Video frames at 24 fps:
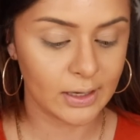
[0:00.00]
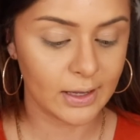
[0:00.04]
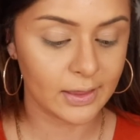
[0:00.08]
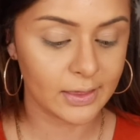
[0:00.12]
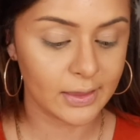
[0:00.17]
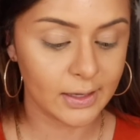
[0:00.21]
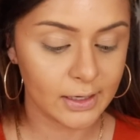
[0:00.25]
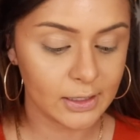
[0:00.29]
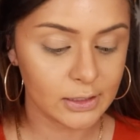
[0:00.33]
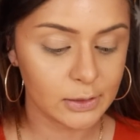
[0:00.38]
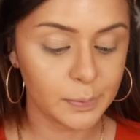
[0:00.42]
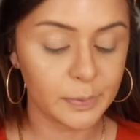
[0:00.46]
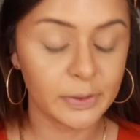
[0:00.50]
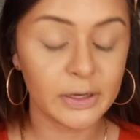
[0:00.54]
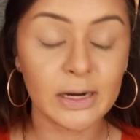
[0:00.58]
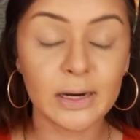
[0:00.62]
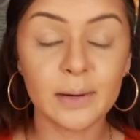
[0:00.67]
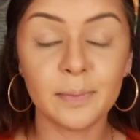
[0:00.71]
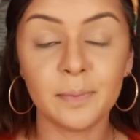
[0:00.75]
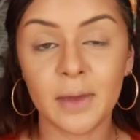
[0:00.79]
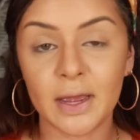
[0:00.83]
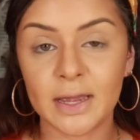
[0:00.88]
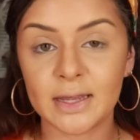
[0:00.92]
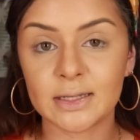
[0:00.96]
I think it's pretty
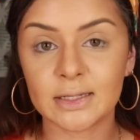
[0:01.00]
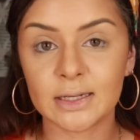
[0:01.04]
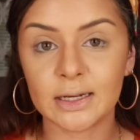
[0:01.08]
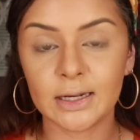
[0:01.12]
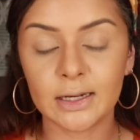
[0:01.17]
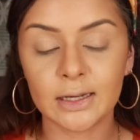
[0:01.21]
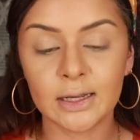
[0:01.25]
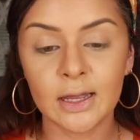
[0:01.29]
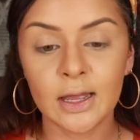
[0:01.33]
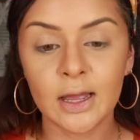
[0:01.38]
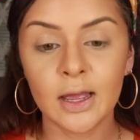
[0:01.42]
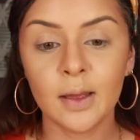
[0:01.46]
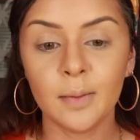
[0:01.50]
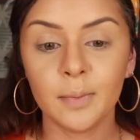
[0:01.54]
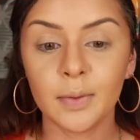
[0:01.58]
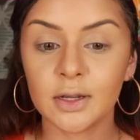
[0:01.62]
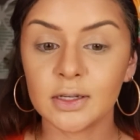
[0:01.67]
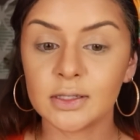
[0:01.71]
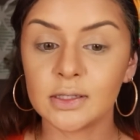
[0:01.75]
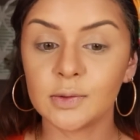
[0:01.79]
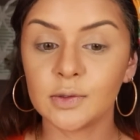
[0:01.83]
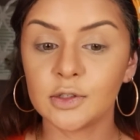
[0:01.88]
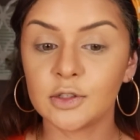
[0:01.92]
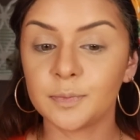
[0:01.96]
amazing
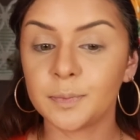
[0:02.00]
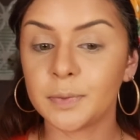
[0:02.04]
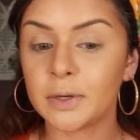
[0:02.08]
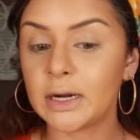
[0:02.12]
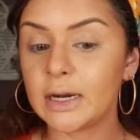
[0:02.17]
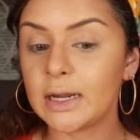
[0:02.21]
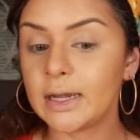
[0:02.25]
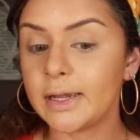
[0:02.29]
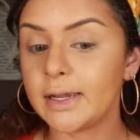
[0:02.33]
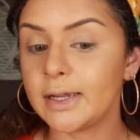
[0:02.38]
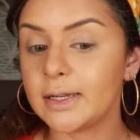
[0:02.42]
because it was pretty